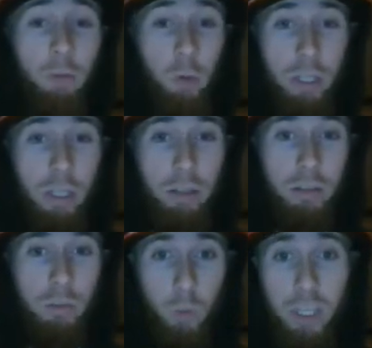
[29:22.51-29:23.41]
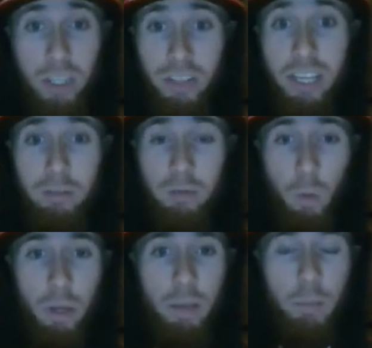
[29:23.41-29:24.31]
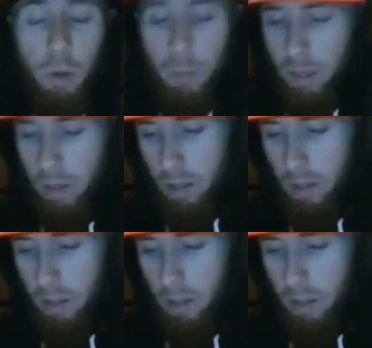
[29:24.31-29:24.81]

rookies in 48 Bowman.